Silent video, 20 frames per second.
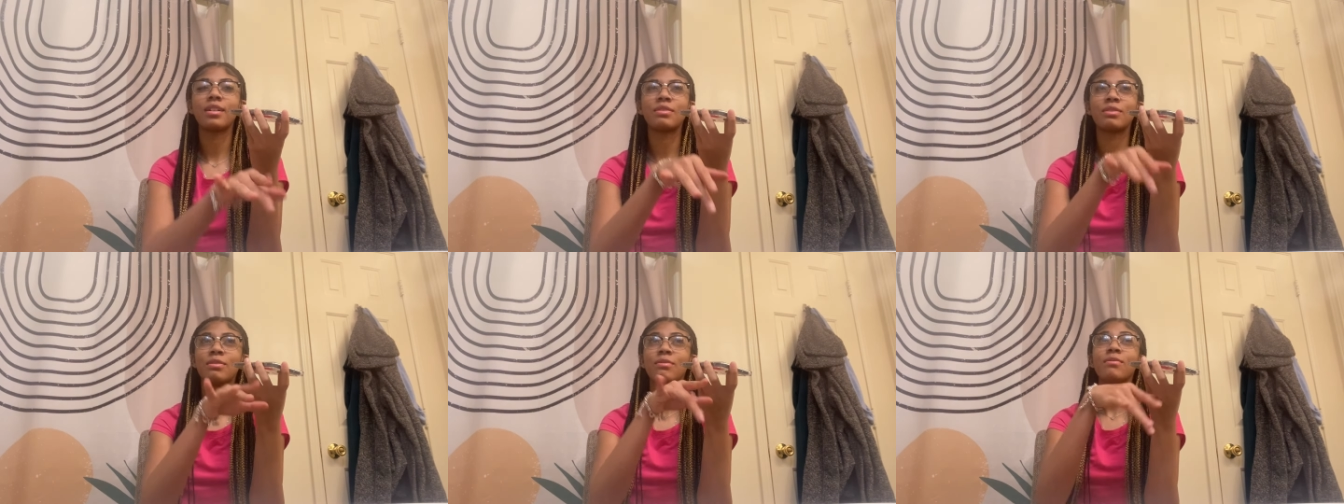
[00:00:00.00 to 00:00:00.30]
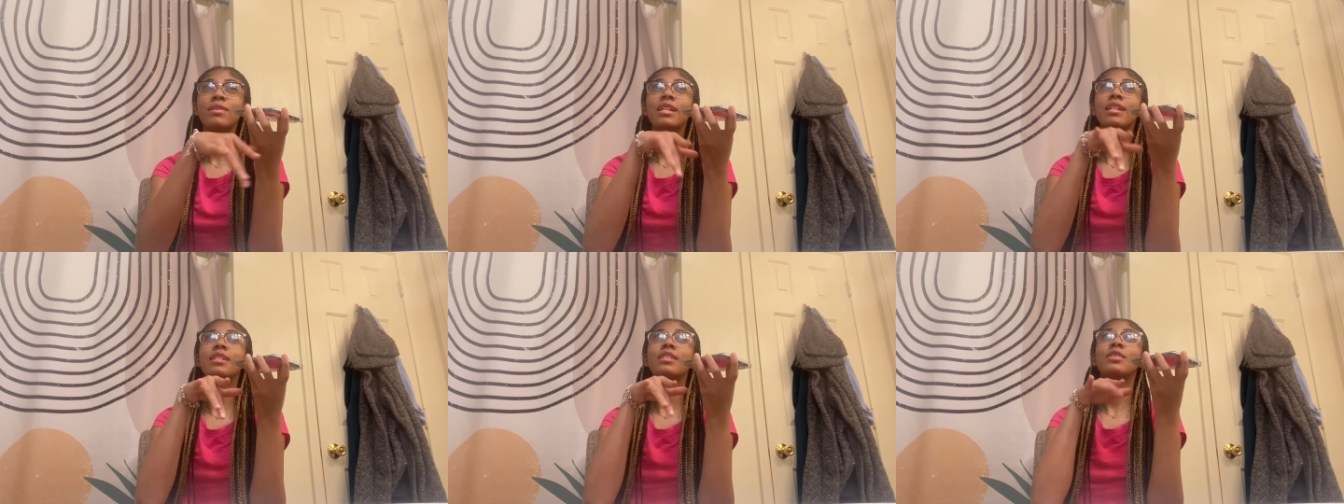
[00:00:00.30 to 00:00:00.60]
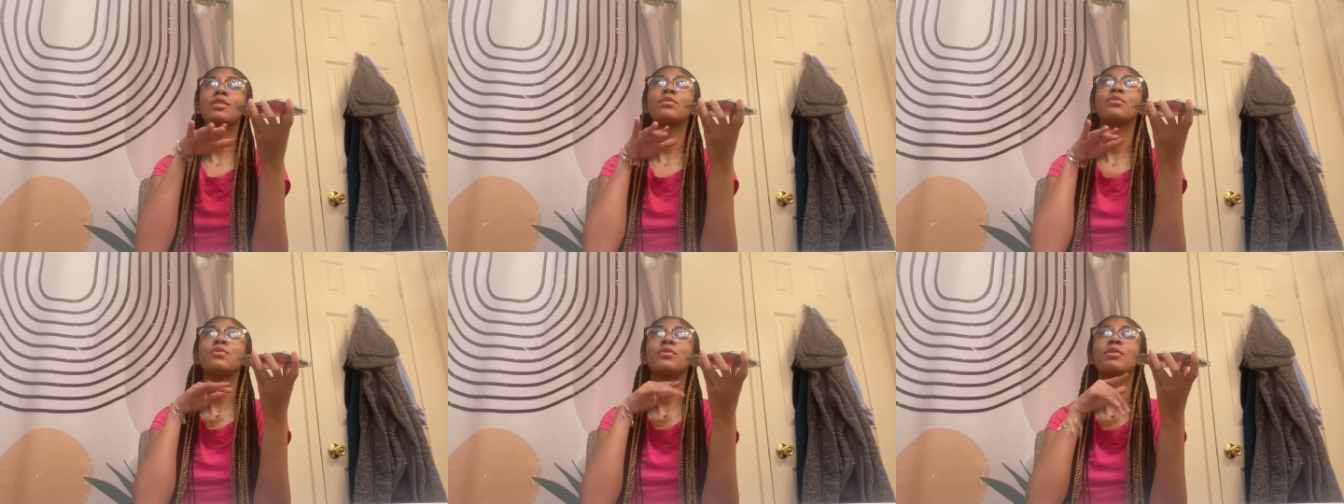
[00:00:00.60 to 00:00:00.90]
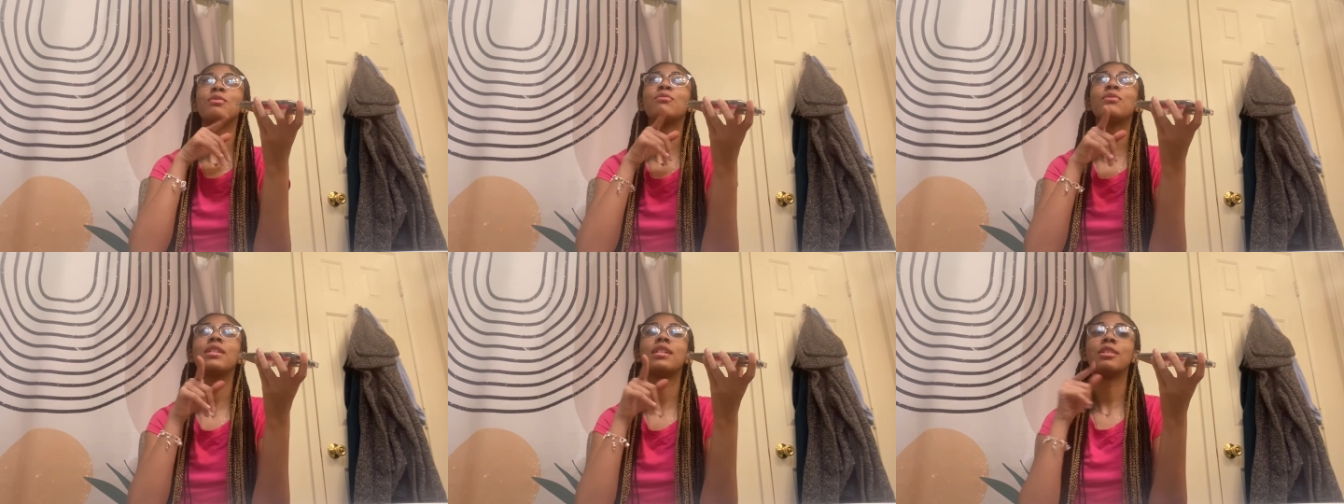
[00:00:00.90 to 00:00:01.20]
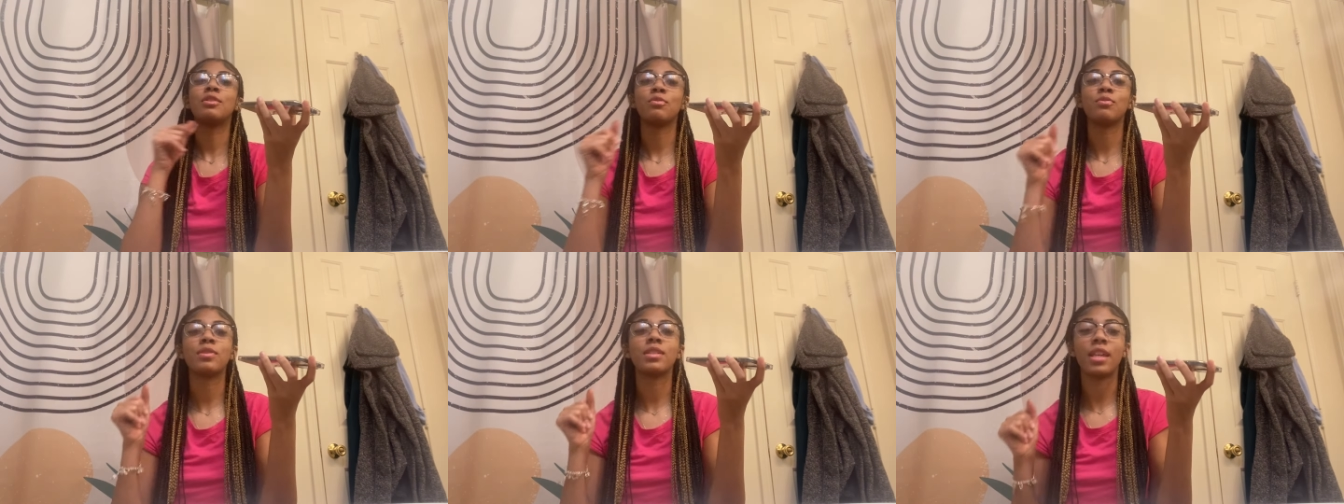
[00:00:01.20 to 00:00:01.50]
no, you need you you
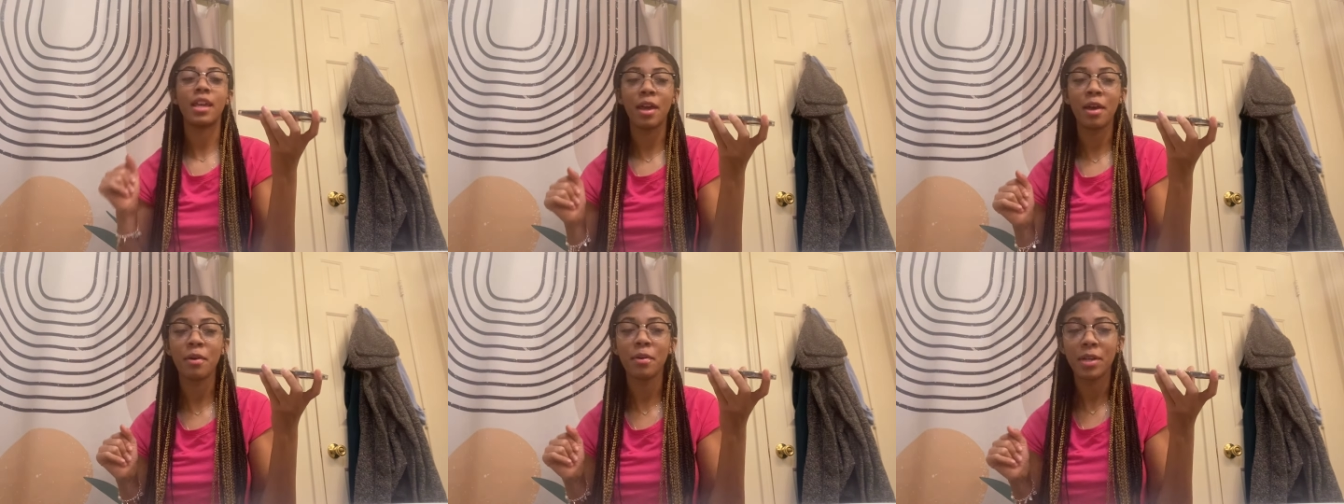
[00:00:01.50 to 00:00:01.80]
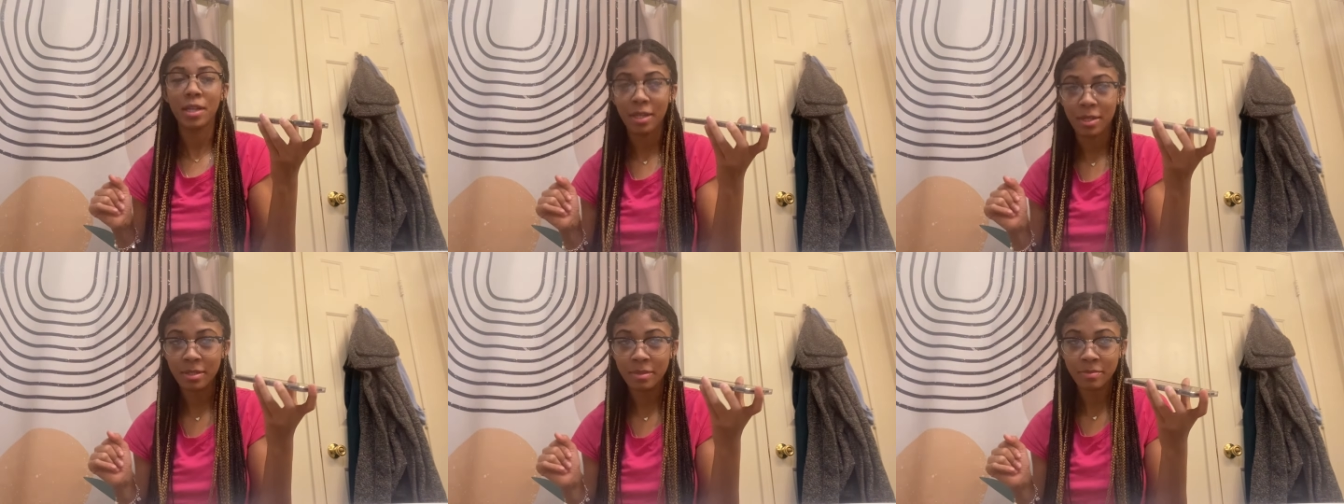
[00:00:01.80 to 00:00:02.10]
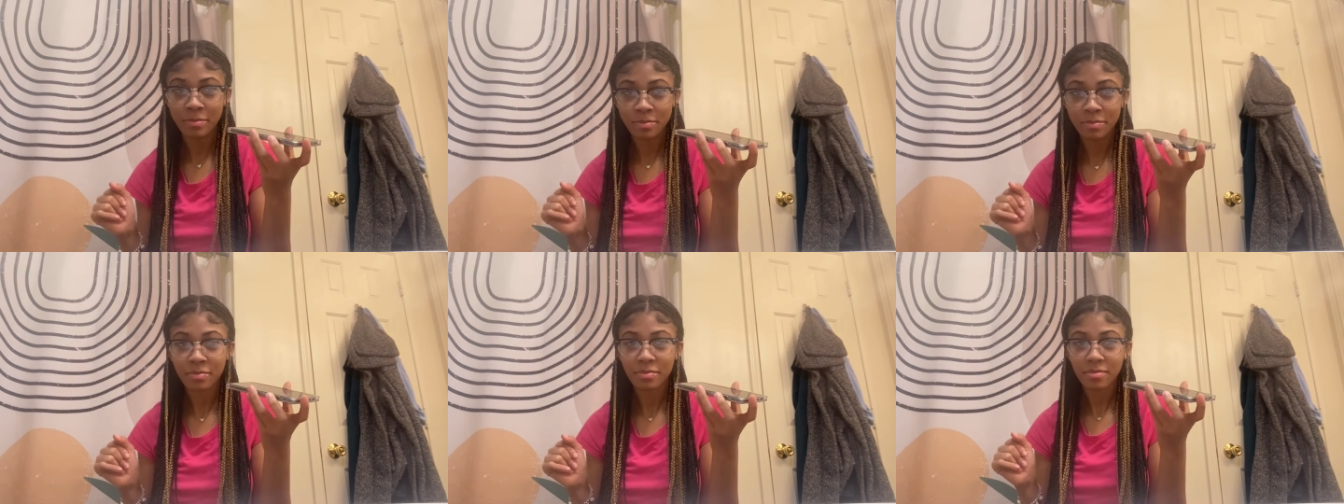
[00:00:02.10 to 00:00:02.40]
need to tell him